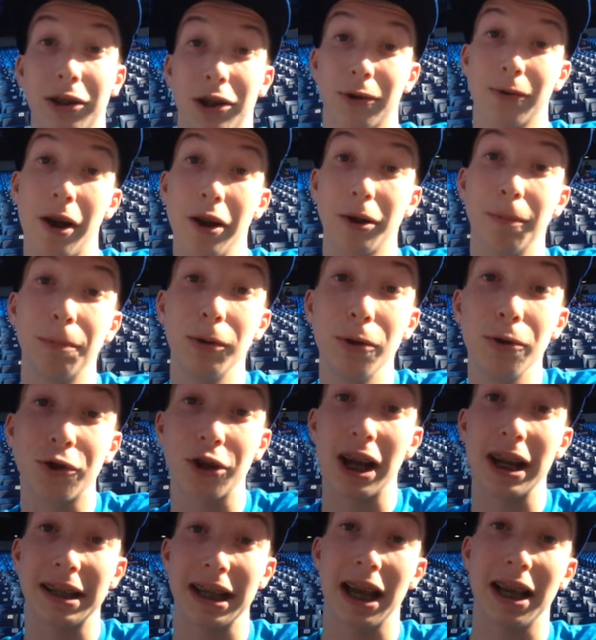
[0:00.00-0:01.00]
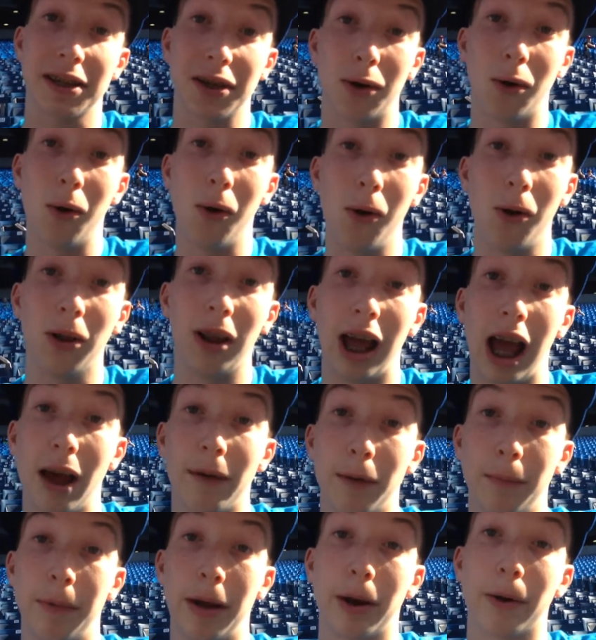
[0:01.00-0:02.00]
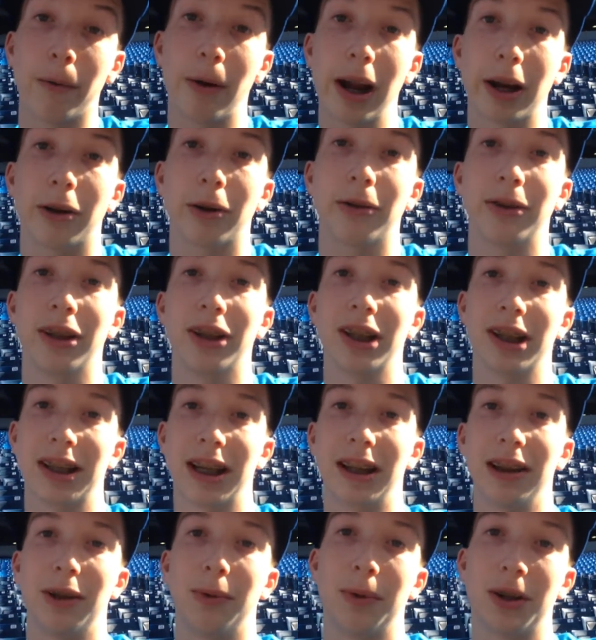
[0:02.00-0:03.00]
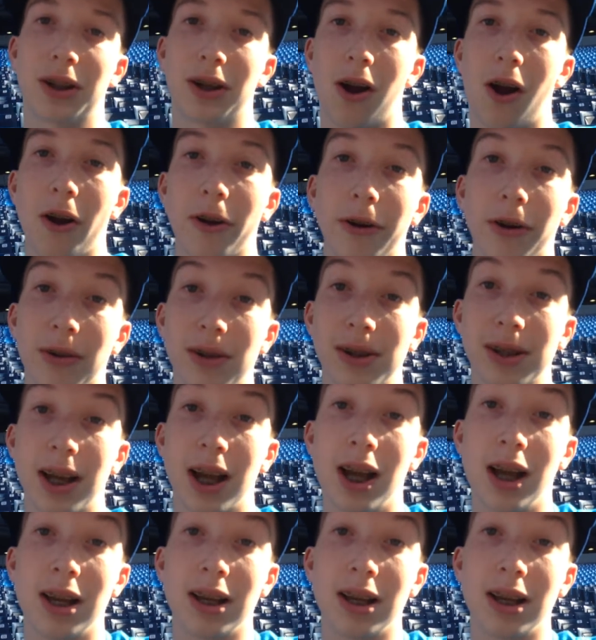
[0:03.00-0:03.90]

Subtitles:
the Toronto Blue Jays as a whole have a better record than the St. Louis Cardinals.